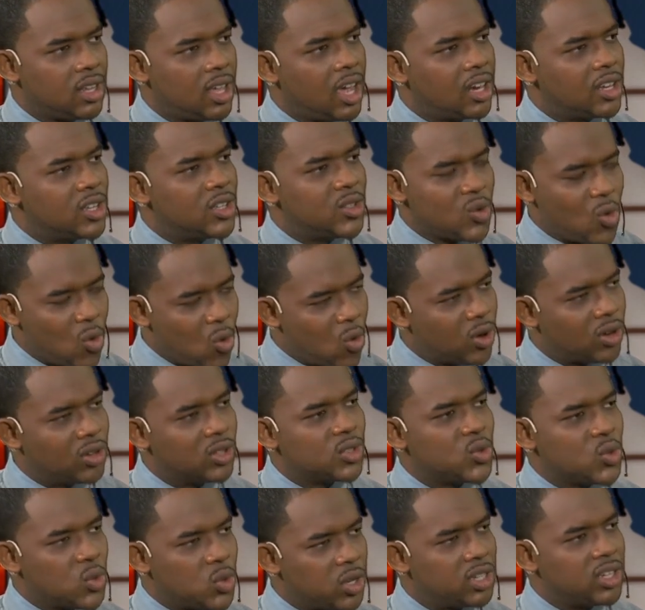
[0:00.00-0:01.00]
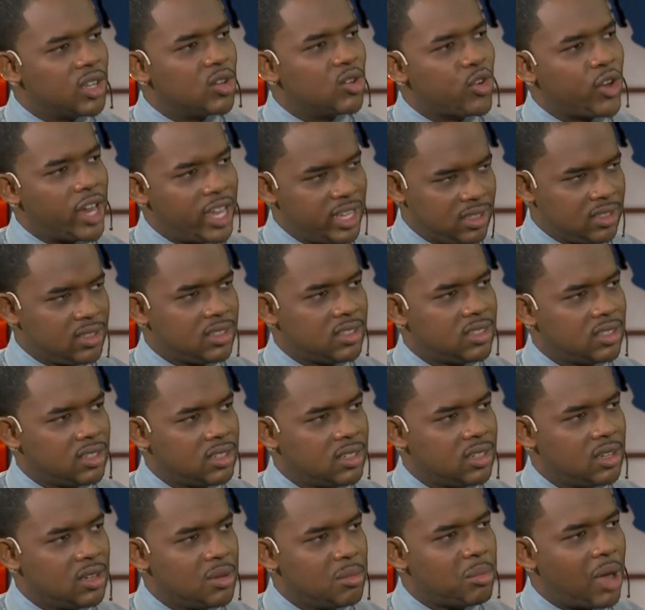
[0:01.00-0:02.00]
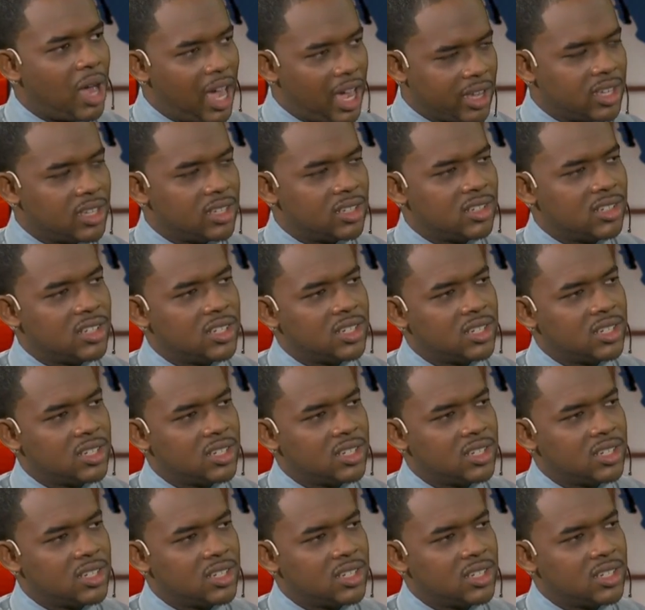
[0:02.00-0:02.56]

That is also in the rest package.